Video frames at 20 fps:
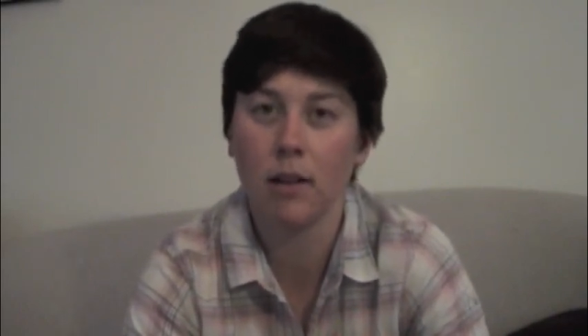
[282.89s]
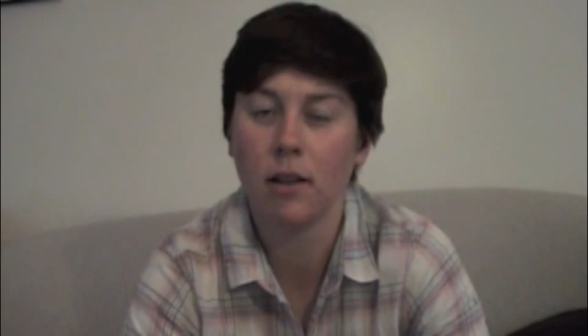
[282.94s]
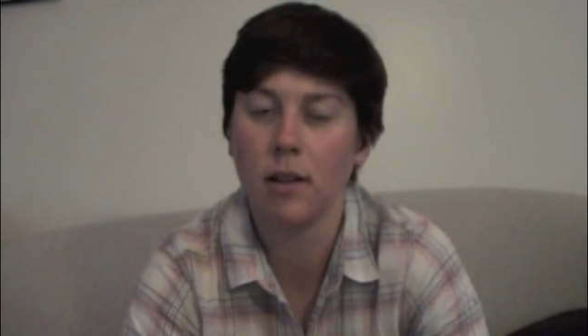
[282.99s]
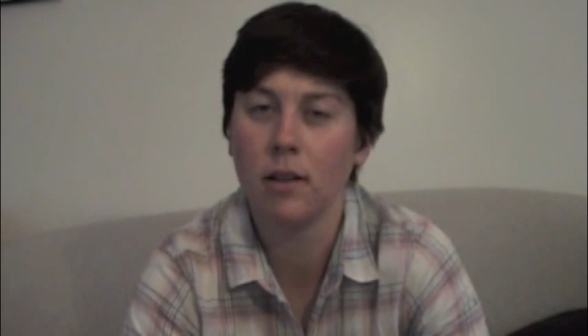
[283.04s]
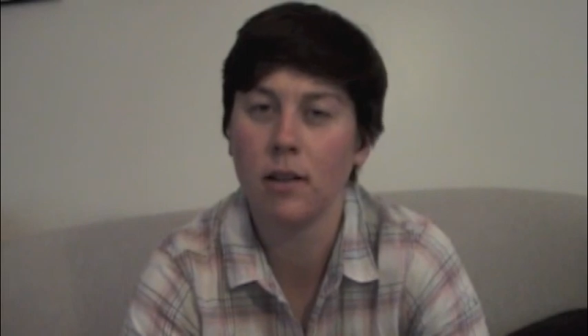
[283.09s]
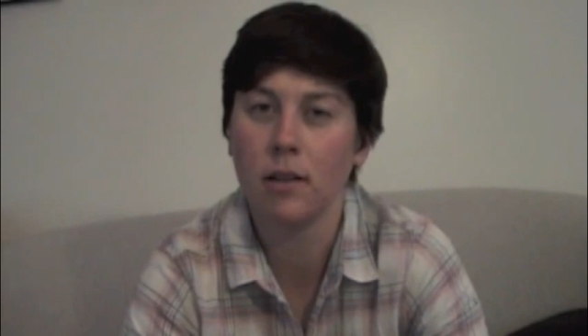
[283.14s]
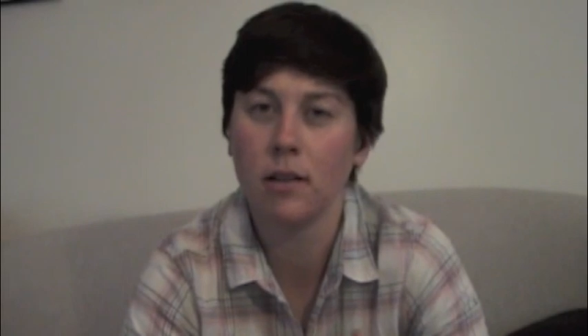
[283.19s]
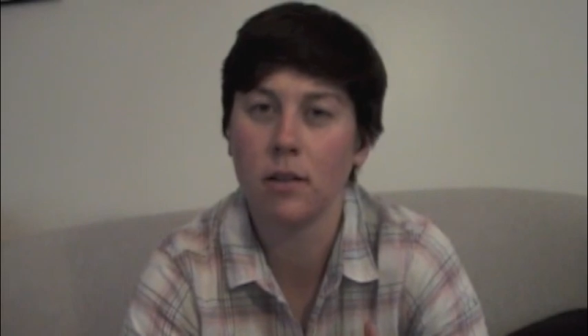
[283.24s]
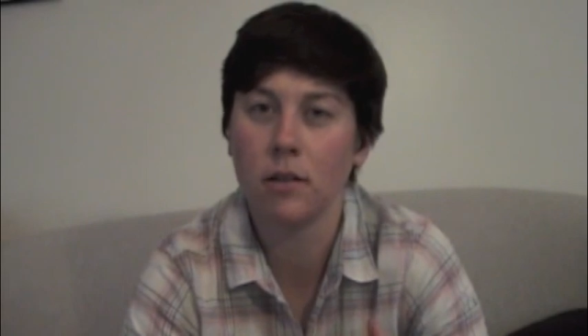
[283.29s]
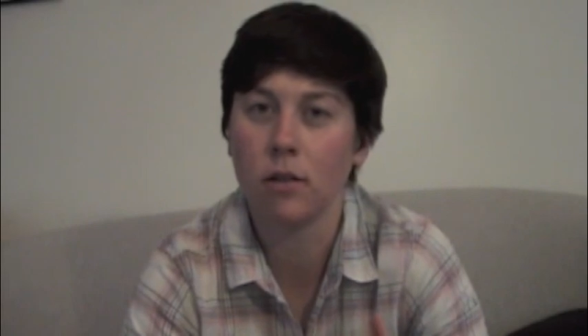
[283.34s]

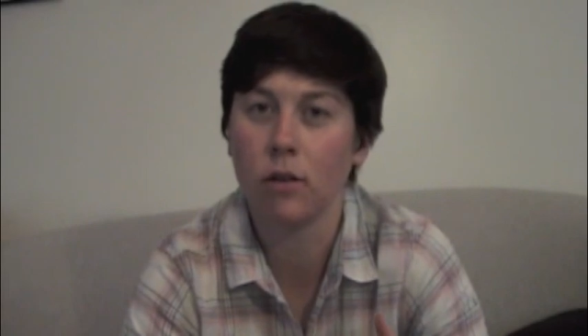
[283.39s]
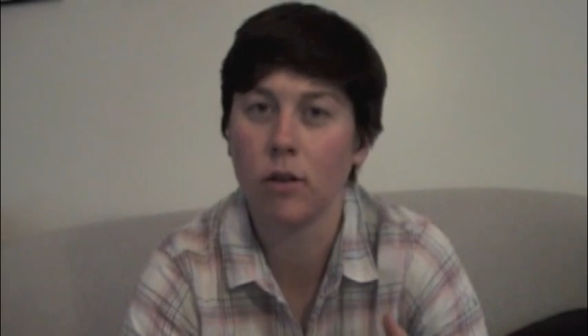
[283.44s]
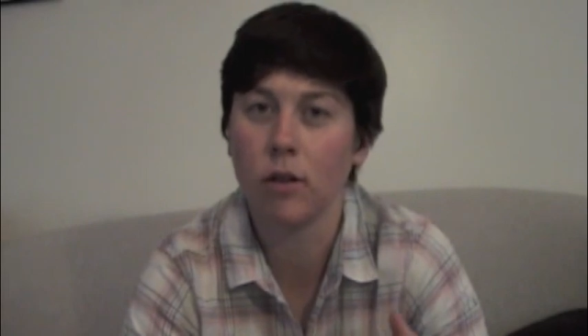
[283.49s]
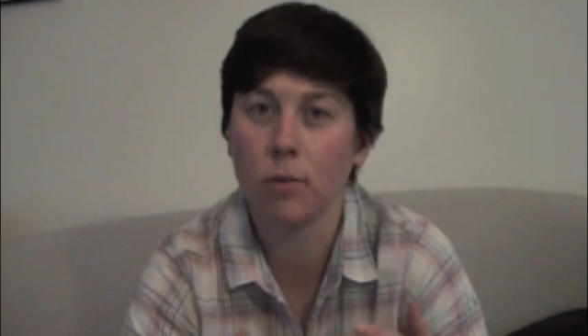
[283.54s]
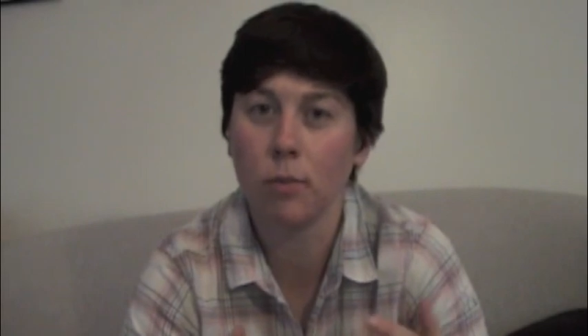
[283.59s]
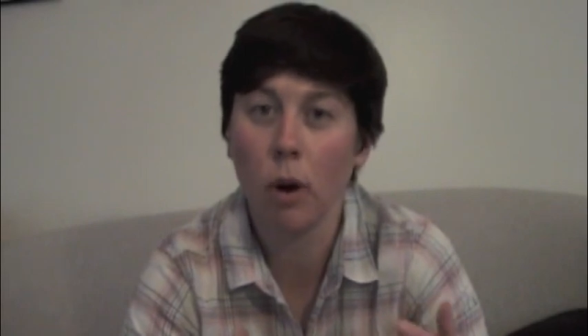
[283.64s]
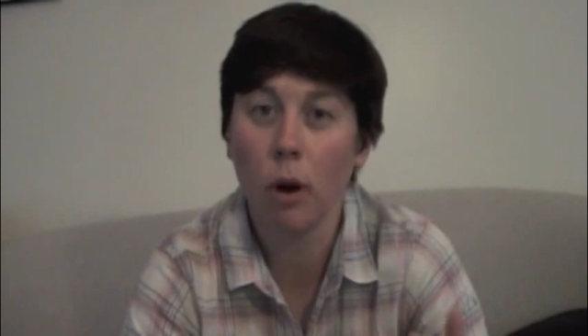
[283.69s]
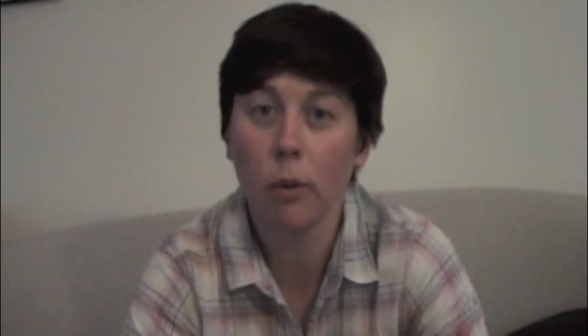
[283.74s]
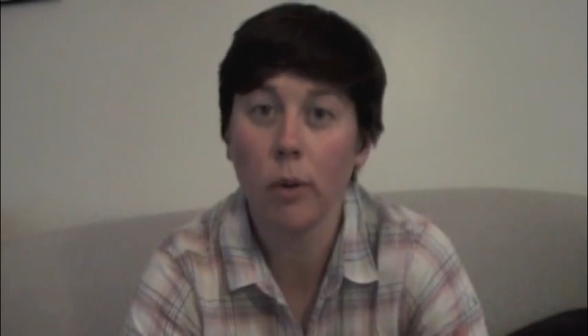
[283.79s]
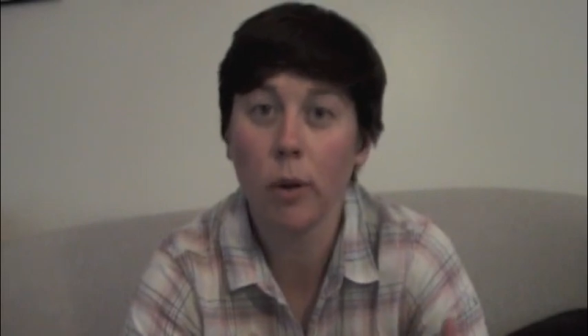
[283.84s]
And so
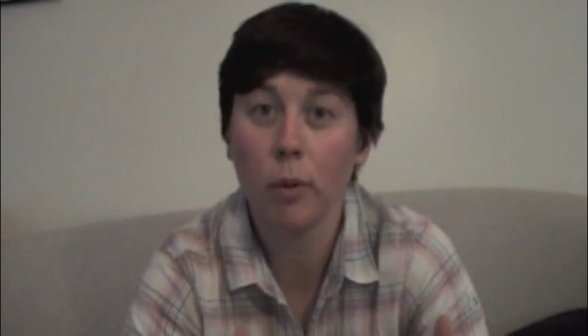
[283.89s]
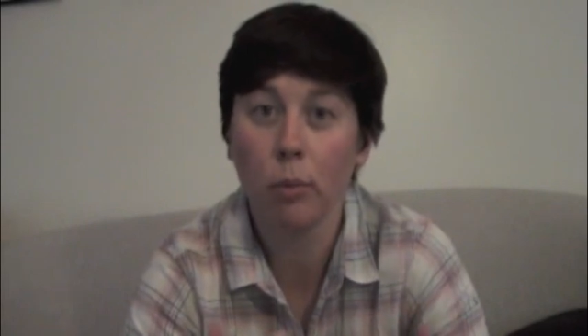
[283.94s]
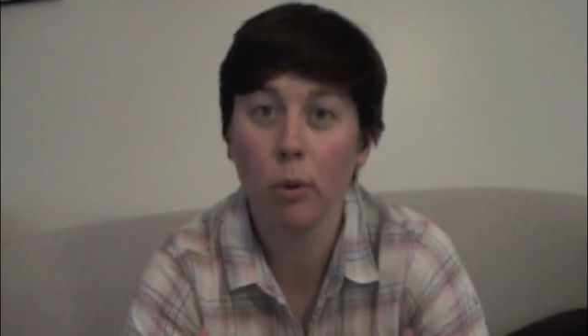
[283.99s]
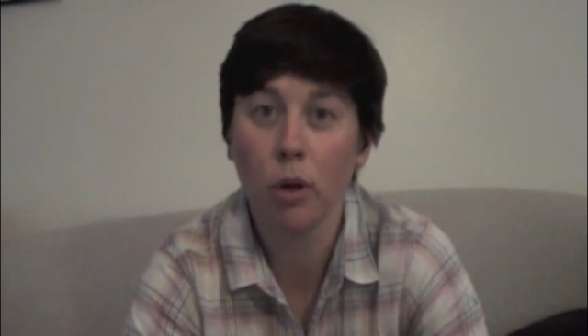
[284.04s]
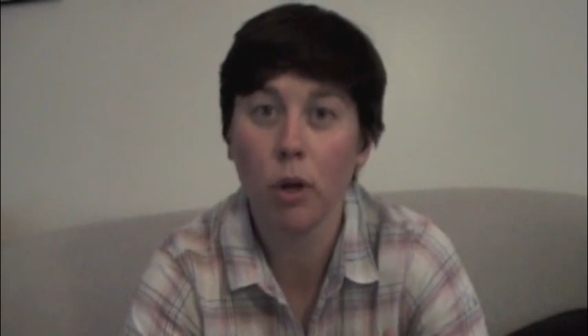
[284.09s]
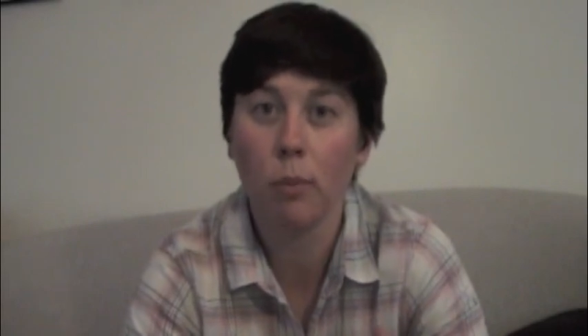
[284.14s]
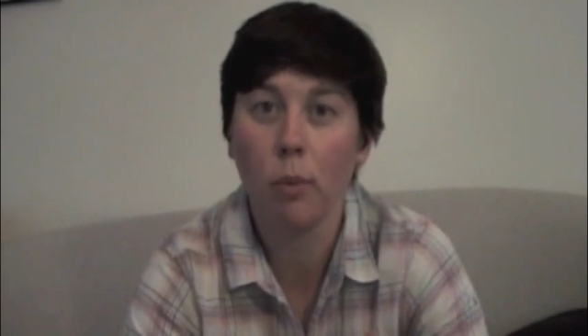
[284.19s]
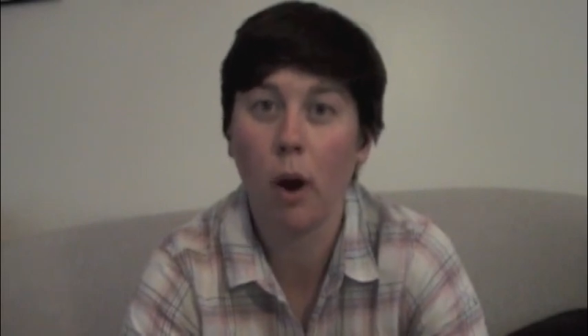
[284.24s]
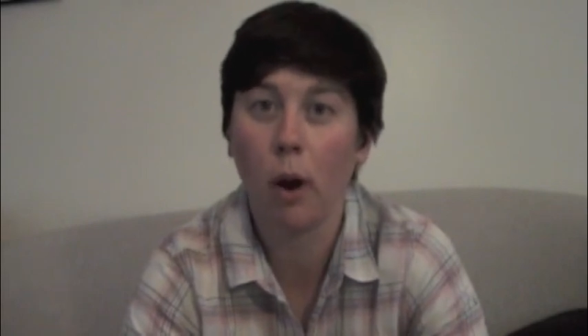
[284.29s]
it's probably a pretty